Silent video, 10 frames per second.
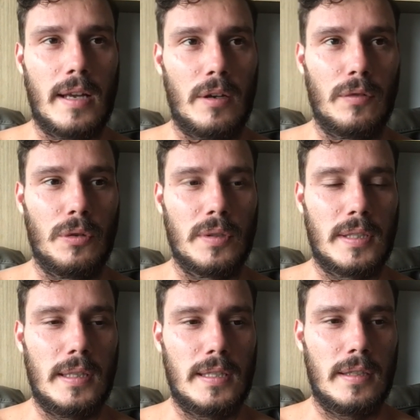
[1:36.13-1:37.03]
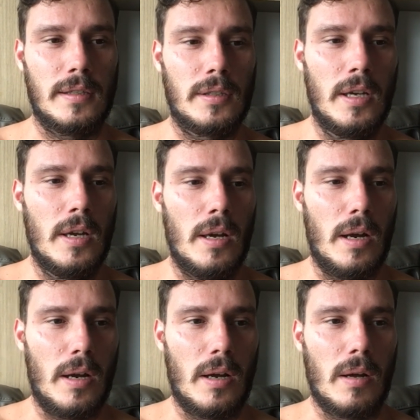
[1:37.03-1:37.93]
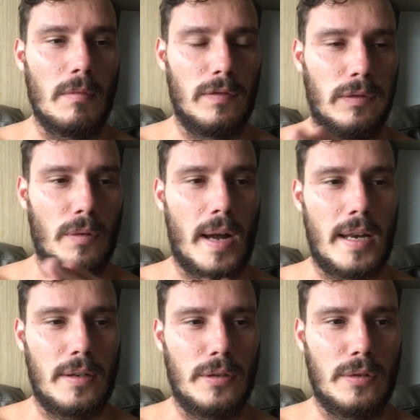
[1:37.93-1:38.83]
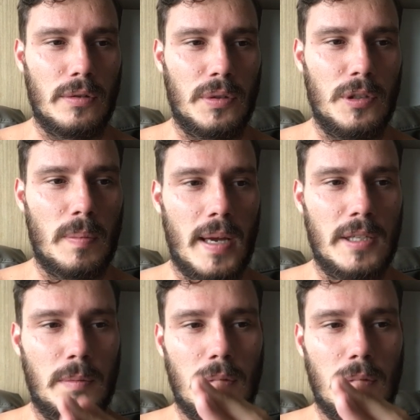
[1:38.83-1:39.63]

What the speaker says: And of course this is fluoride in your toothpaste,